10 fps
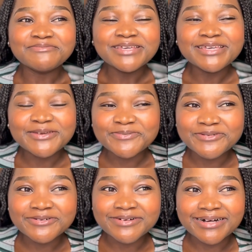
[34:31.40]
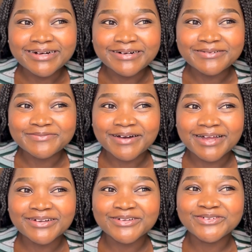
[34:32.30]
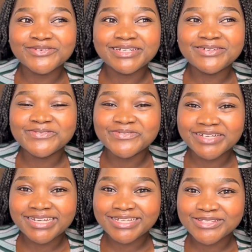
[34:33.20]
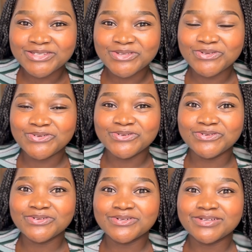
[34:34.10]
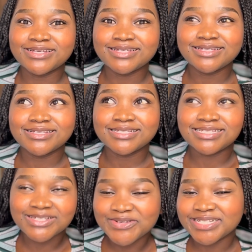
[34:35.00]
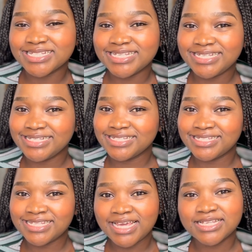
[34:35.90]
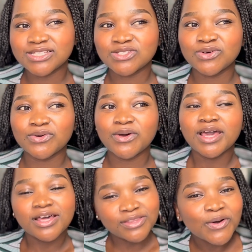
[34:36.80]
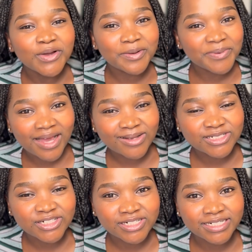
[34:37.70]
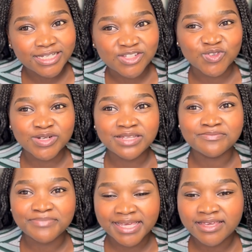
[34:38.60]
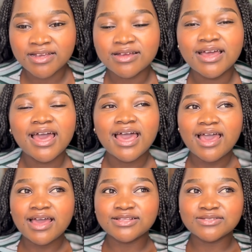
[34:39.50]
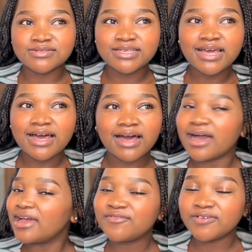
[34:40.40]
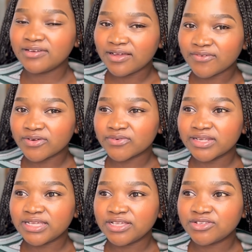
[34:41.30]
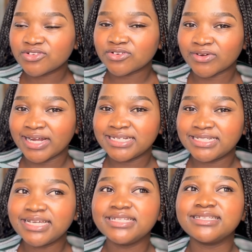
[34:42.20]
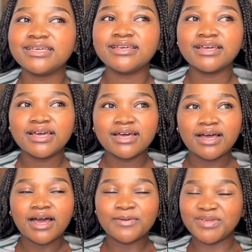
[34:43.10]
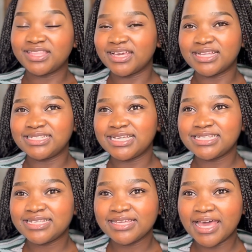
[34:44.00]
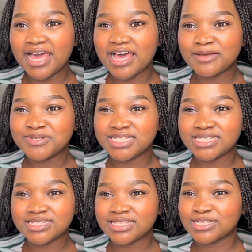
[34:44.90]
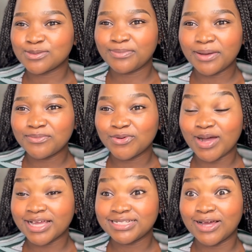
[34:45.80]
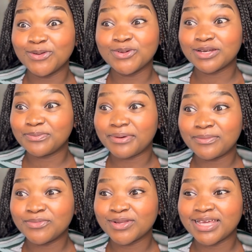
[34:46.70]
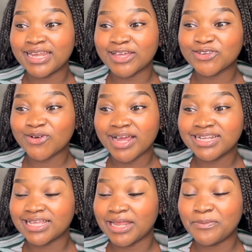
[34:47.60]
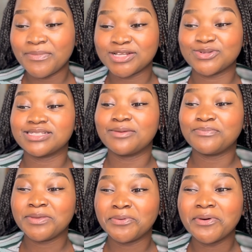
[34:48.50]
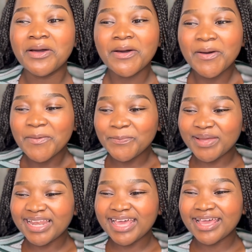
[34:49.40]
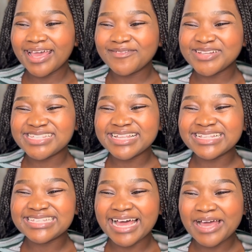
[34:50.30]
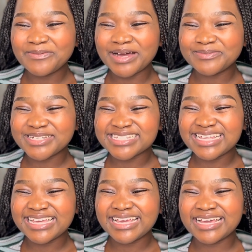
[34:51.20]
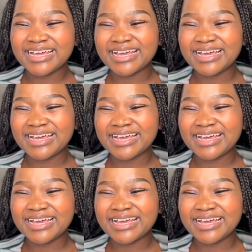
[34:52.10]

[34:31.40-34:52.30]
people are not really willing to seriously date, so the hookup culture is really big here. And yeah, I have never really tried dating. I mean, there are dating apps, there's Bumble. I downloaded Bumble and I tried and I matched with some people, but like every single time I'm just like,